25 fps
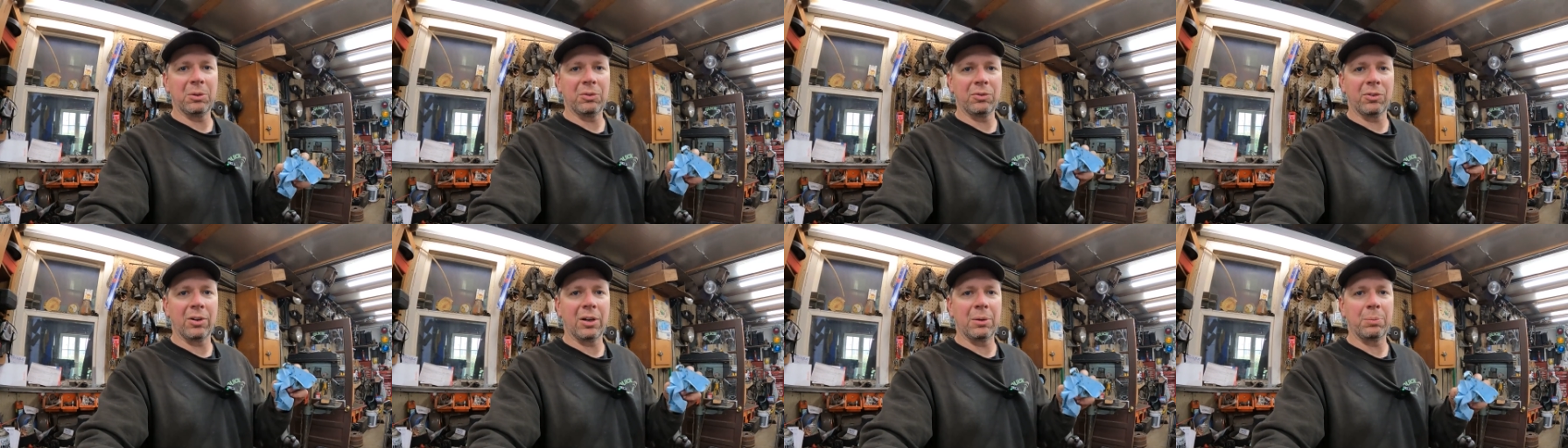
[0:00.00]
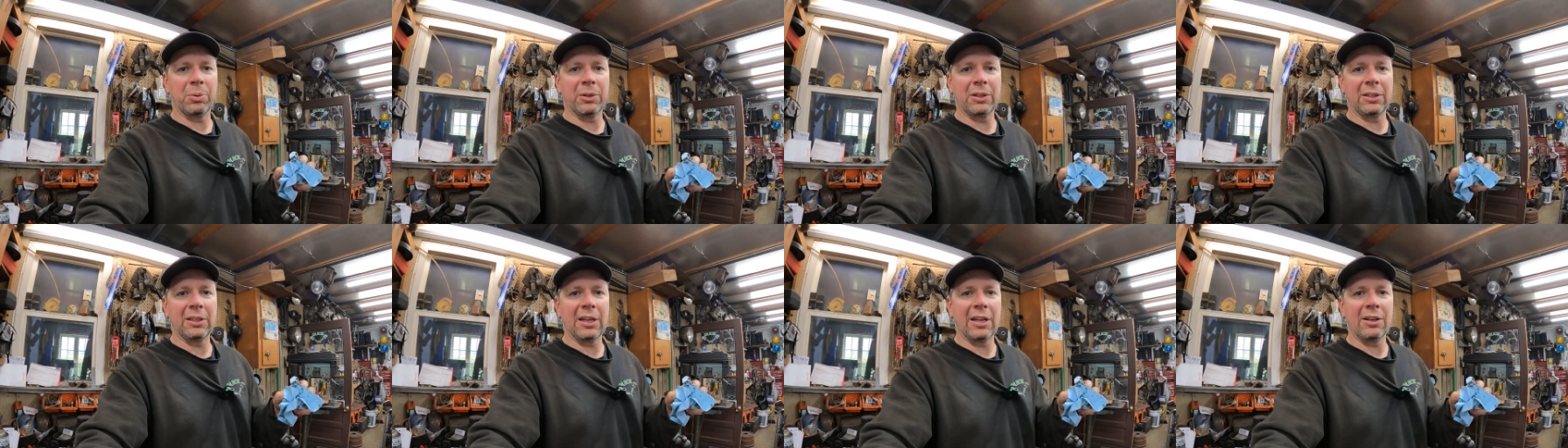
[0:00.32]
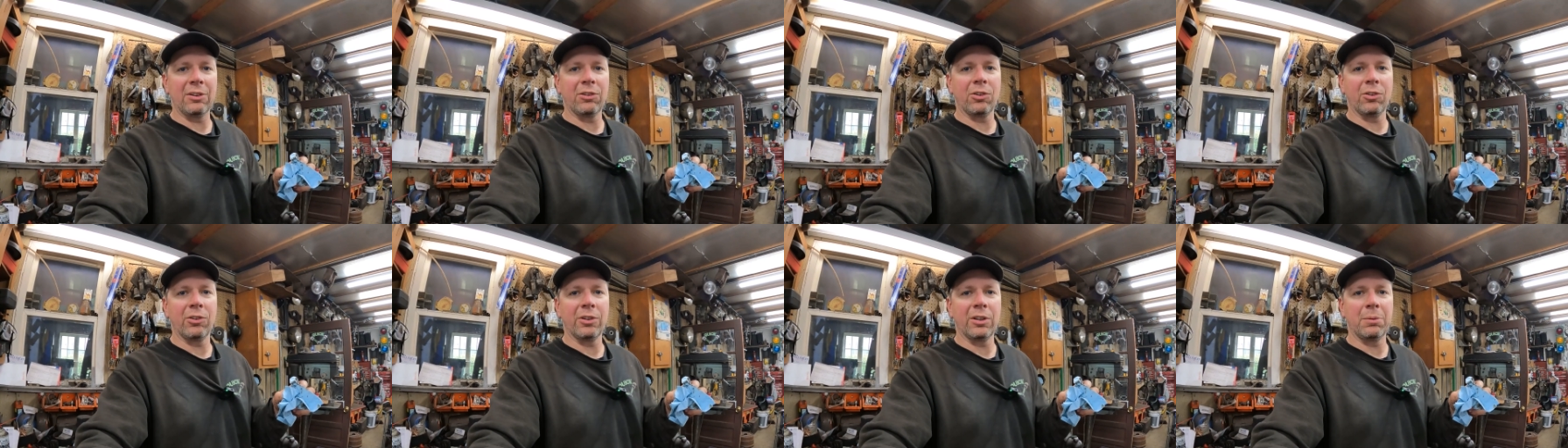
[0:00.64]
before I put the
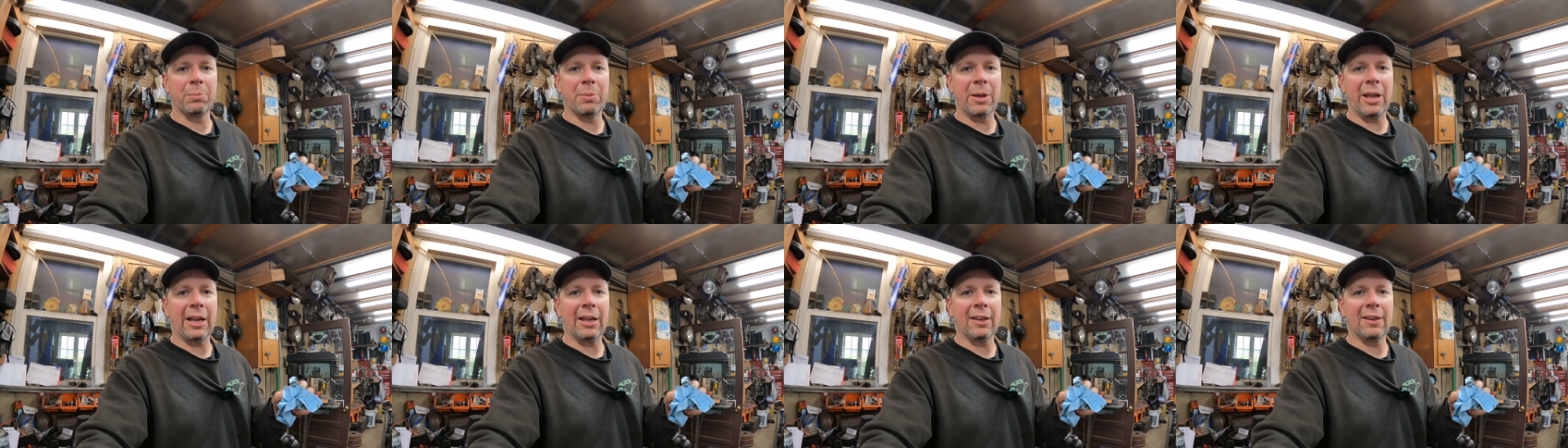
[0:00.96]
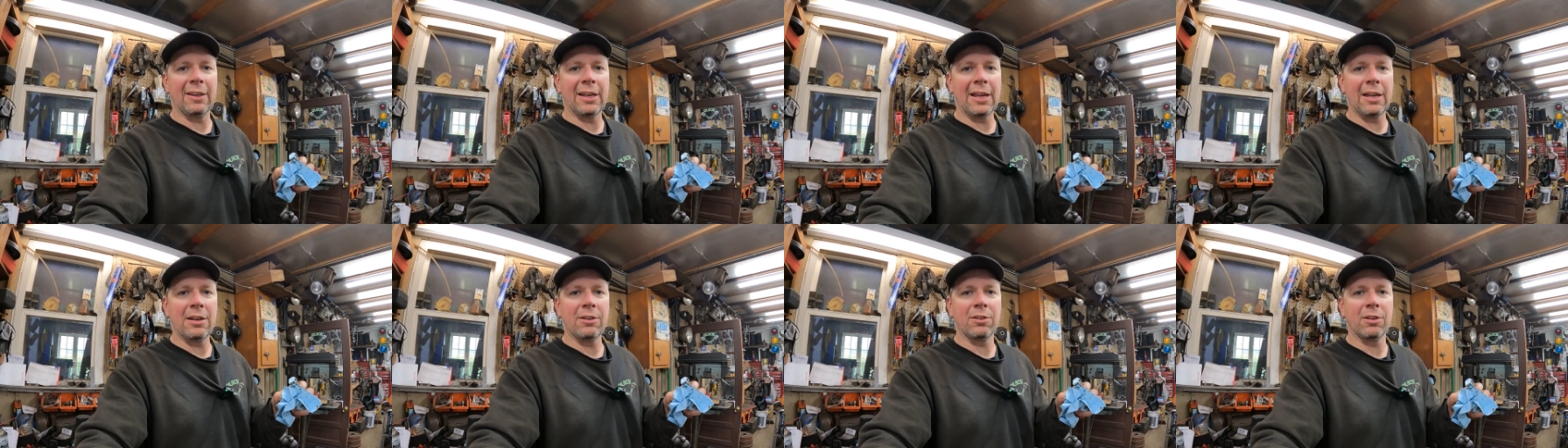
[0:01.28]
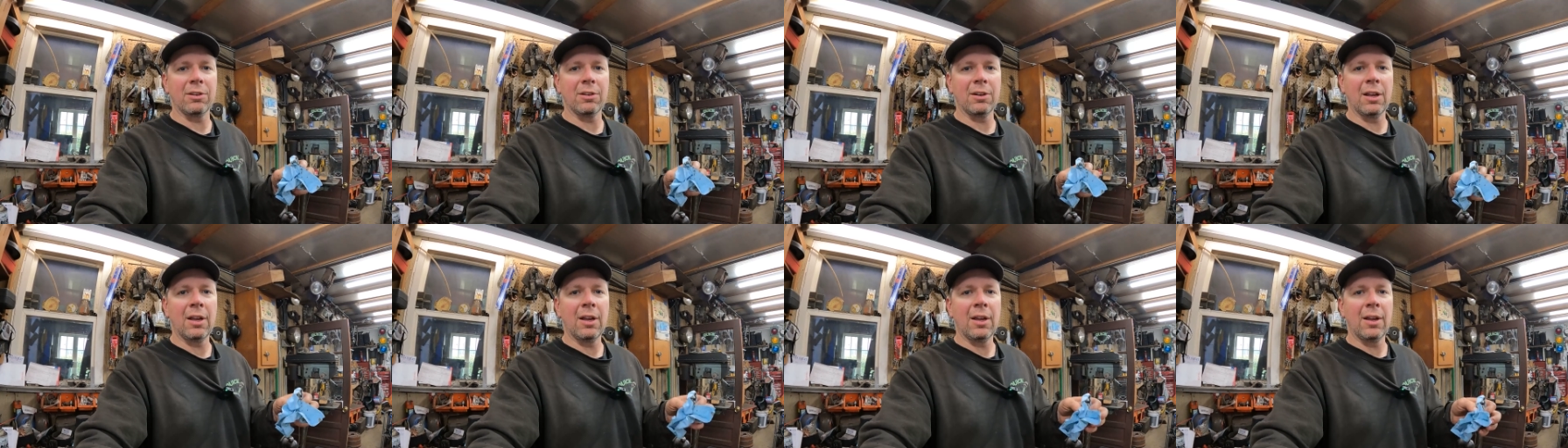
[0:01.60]
engine oil back in the
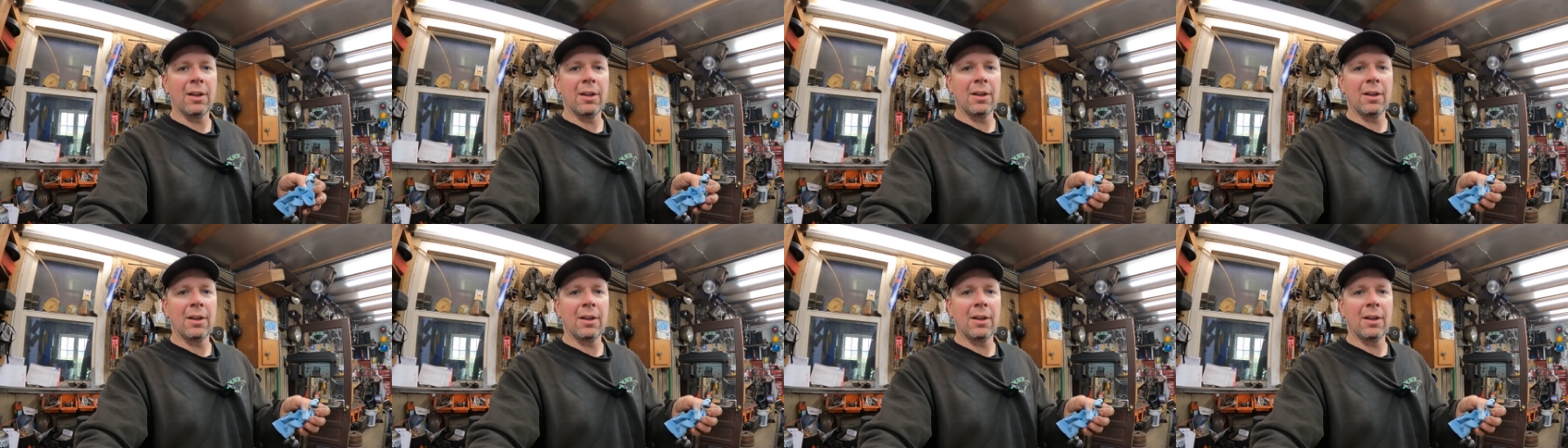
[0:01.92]
engine.